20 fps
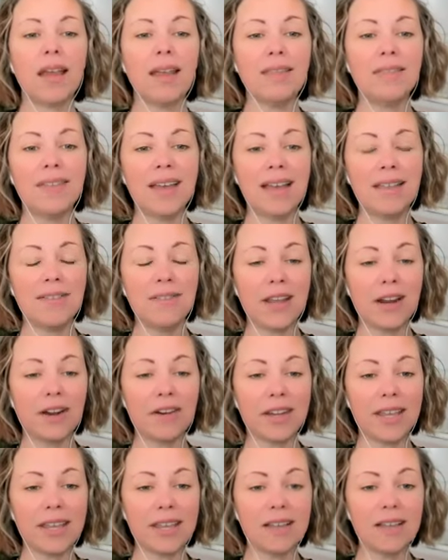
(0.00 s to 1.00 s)
And then
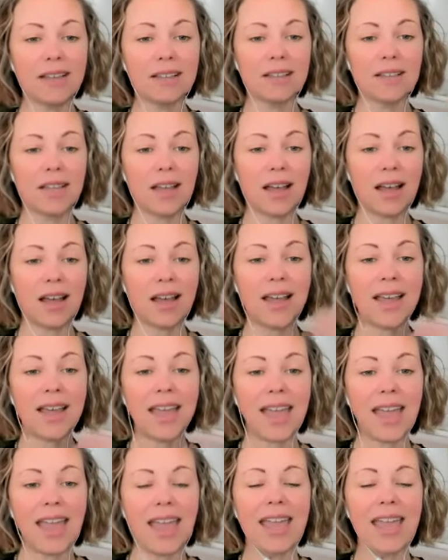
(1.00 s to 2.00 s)
there is the
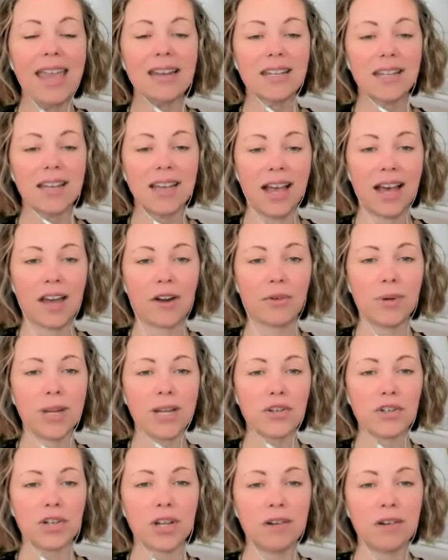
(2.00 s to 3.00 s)
hate
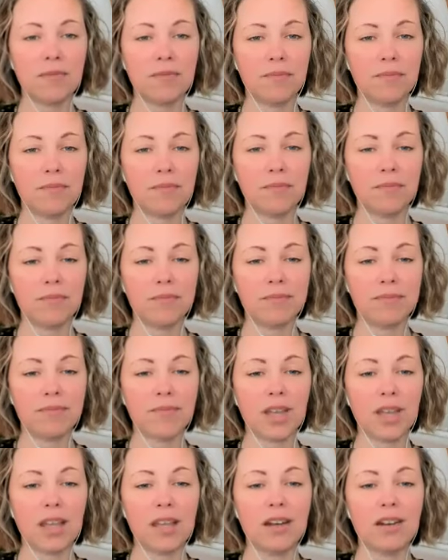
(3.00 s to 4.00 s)
adoration.
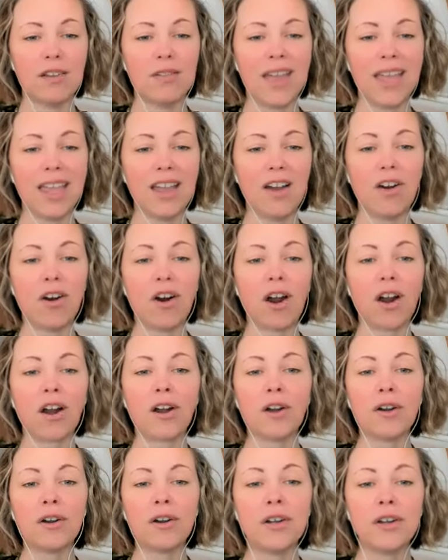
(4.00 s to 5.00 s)
And they
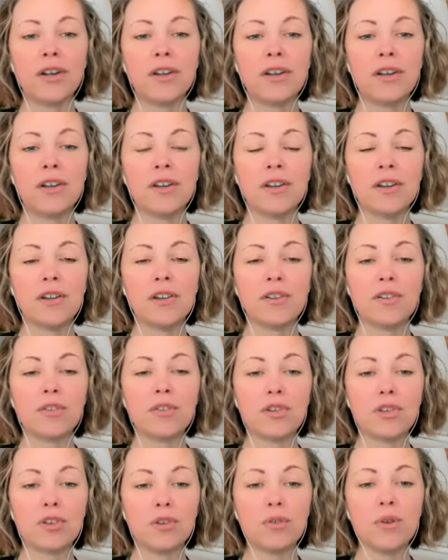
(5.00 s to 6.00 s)
are
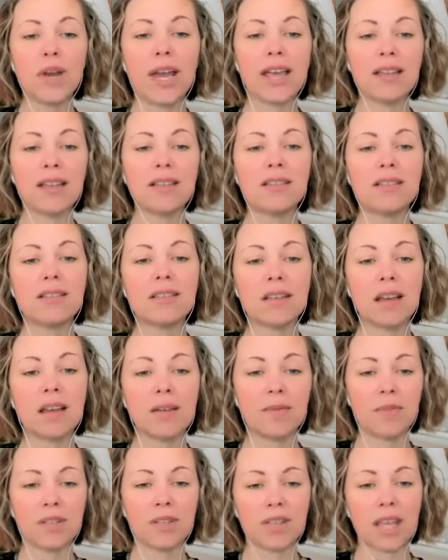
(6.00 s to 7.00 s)
two ends
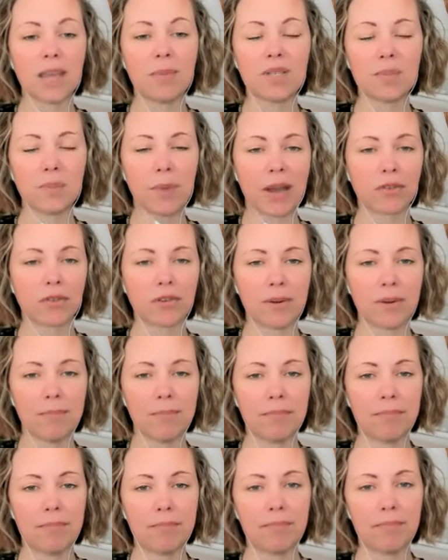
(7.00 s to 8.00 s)
of the same
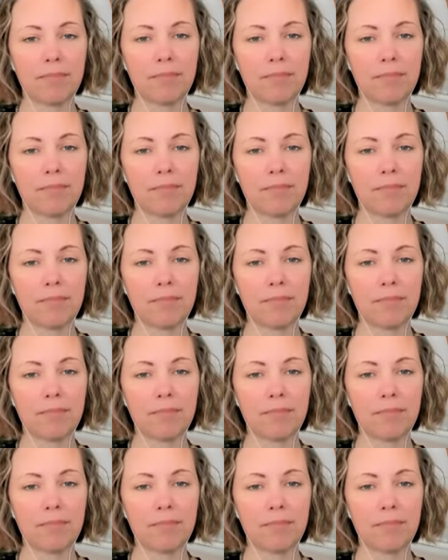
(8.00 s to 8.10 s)
spectrum.